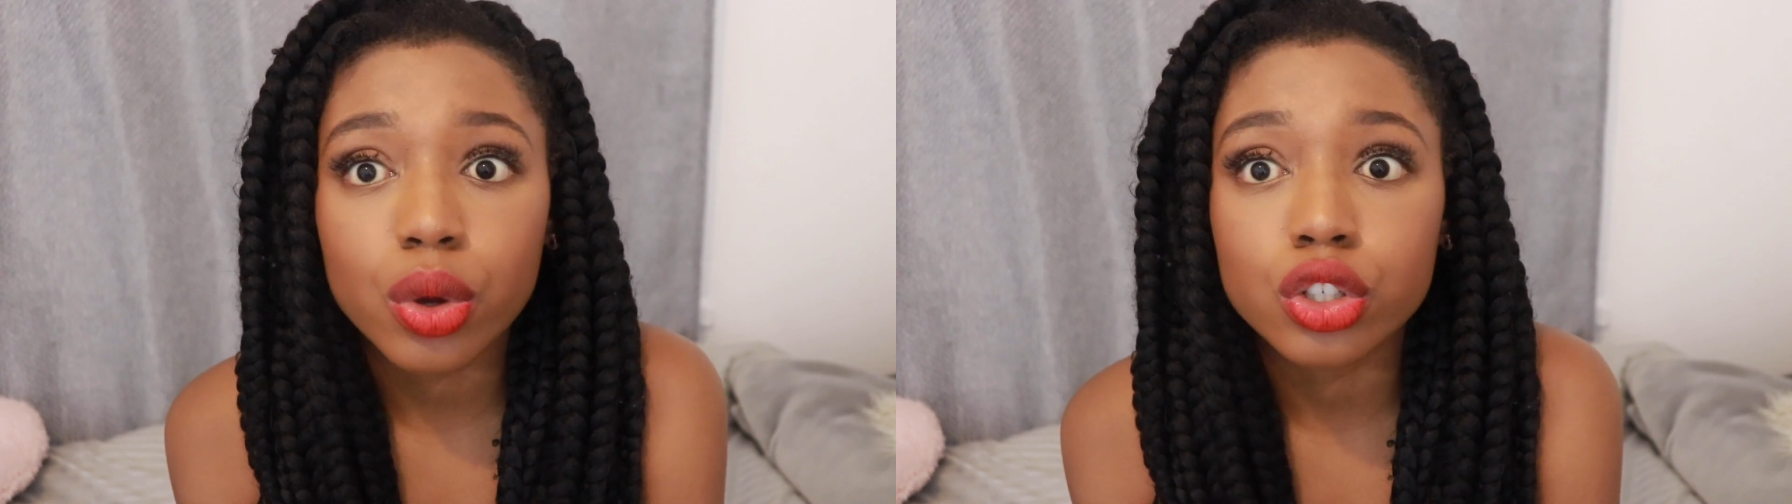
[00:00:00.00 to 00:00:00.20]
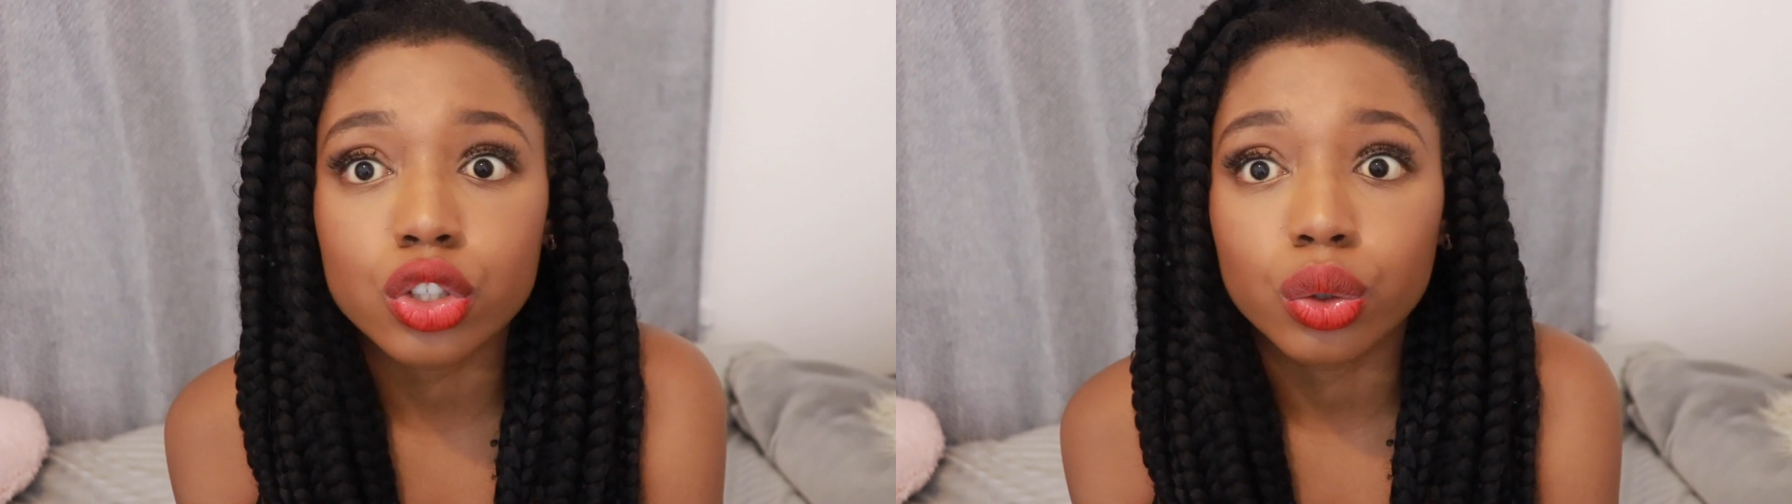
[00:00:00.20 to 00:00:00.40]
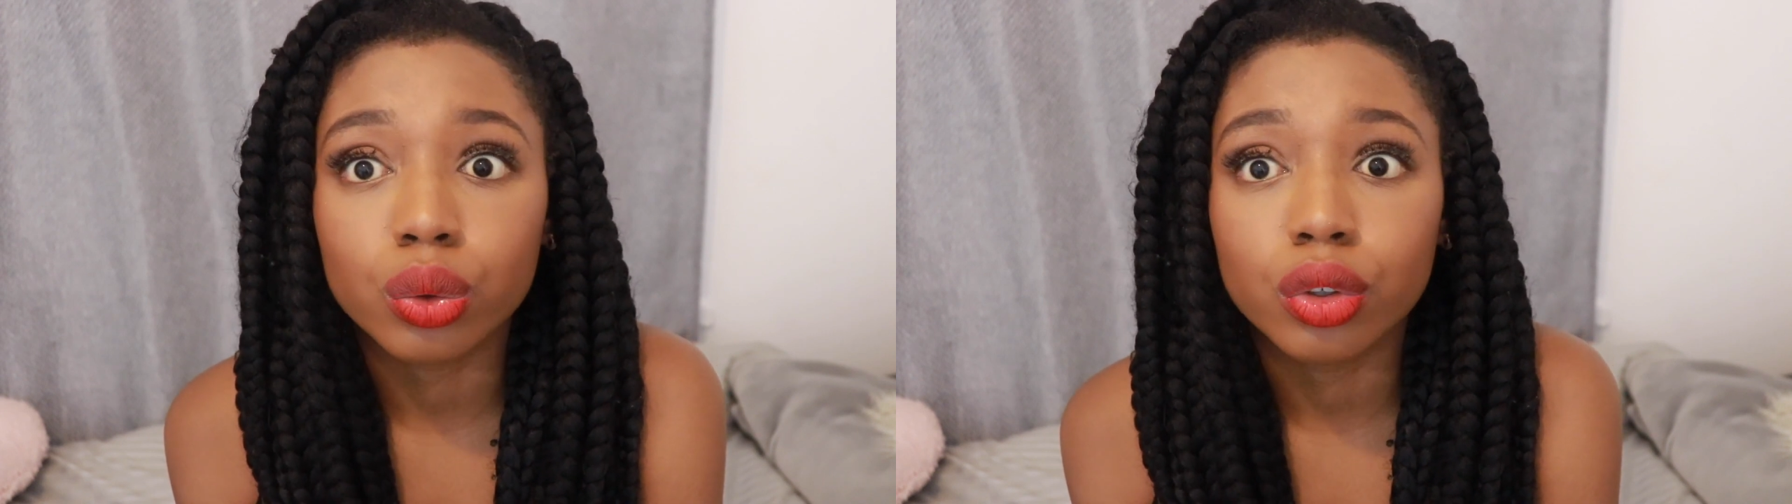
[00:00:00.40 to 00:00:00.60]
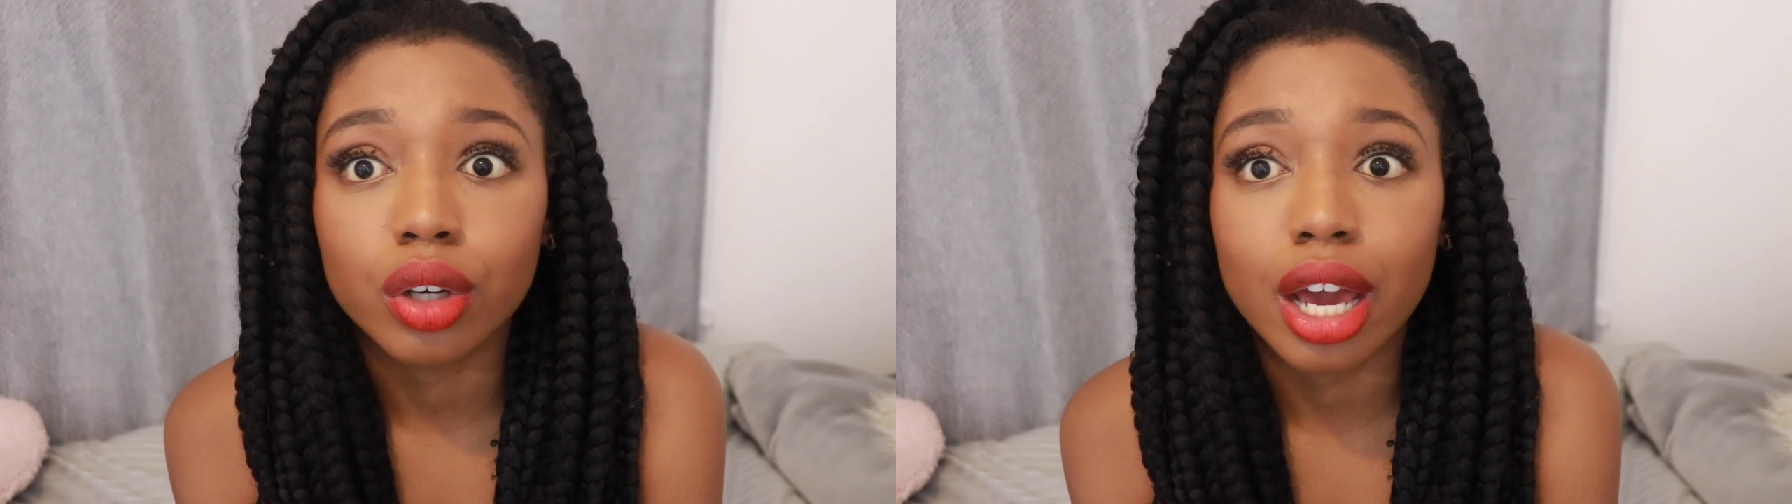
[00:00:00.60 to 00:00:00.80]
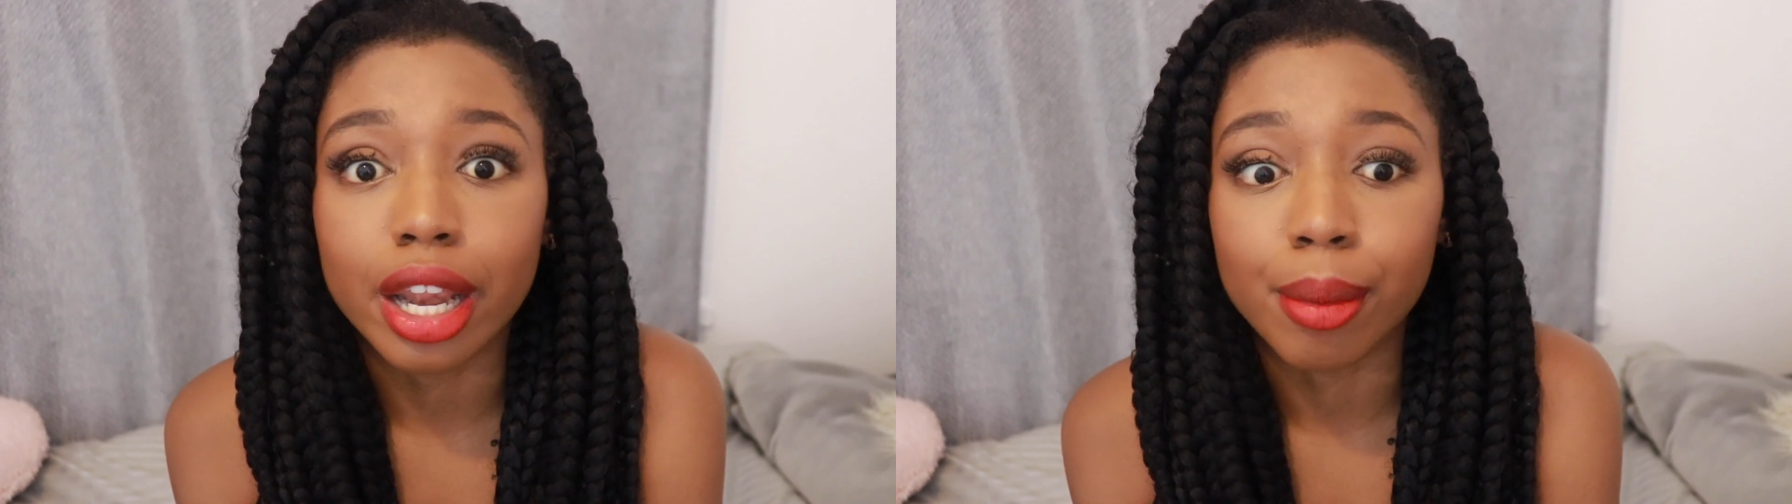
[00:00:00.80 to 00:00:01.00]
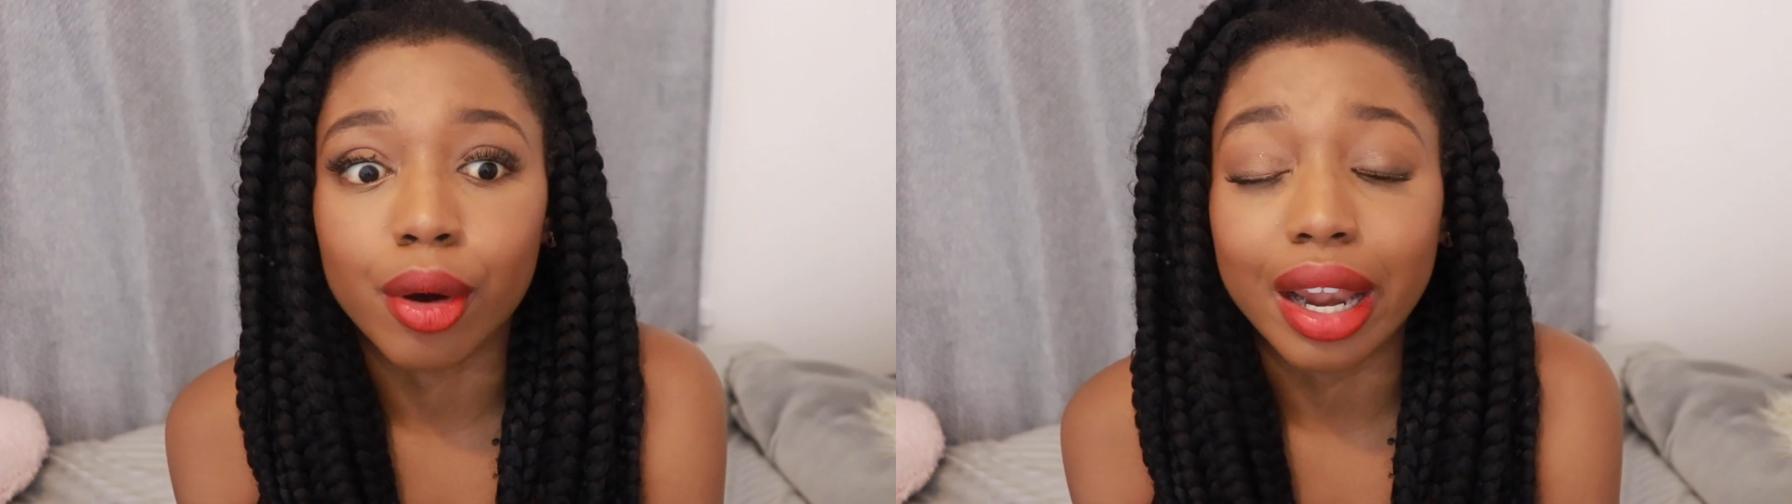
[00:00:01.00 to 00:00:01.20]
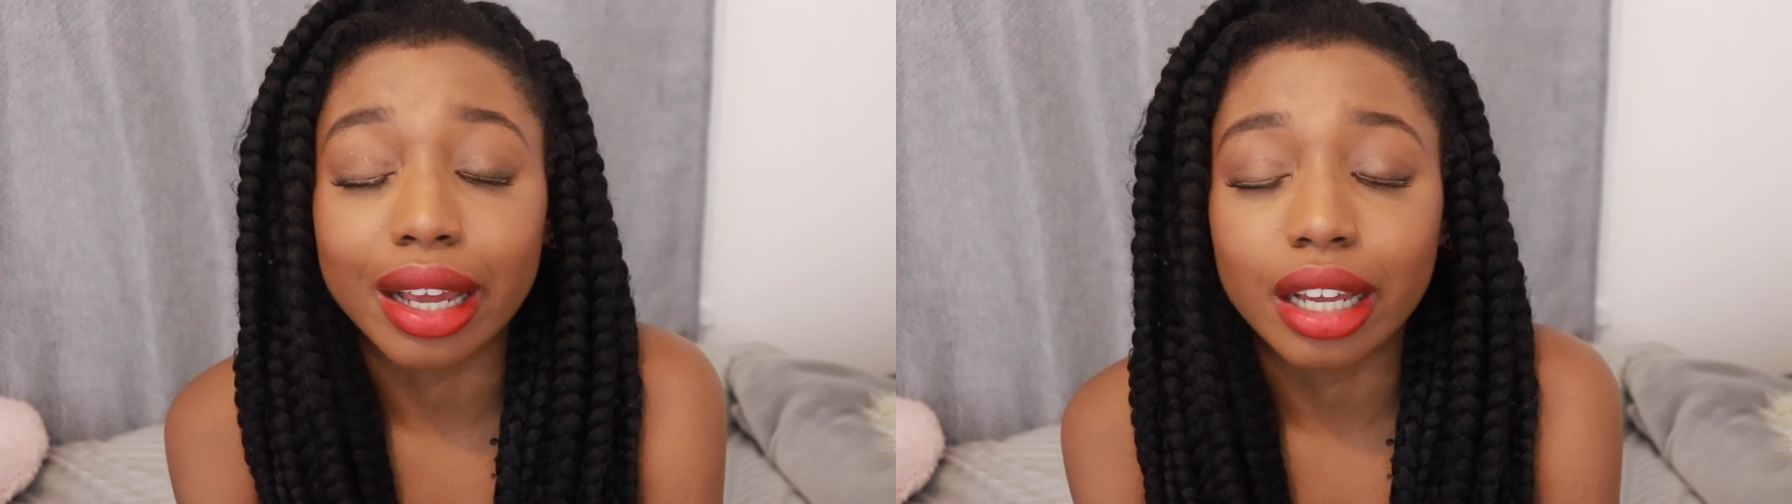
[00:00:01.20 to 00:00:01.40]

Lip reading: what to do anymore. Like